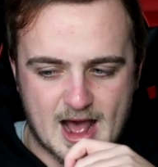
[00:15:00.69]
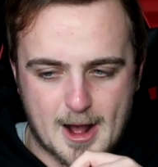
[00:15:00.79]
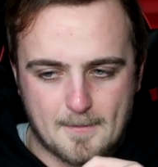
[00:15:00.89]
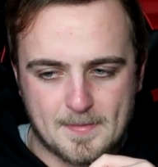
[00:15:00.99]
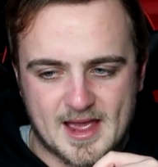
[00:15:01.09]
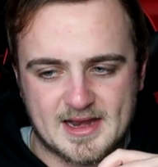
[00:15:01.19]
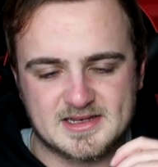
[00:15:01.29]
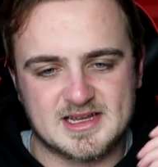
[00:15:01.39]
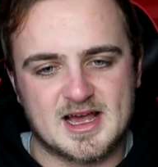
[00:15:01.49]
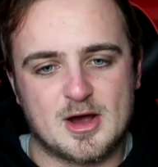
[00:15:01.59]

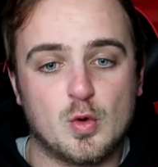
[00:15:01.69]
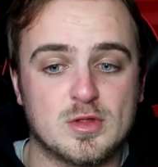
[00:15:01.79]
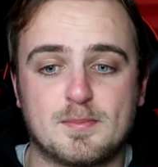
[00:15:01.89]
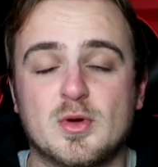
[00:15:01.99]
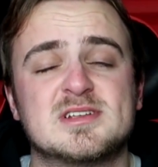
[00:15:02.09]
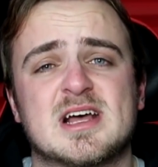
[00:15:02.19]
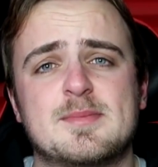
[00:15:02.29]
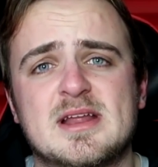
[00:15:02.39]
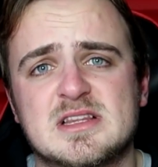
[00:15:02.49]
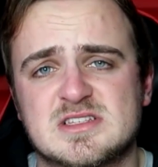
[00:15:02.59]
and all the points that I made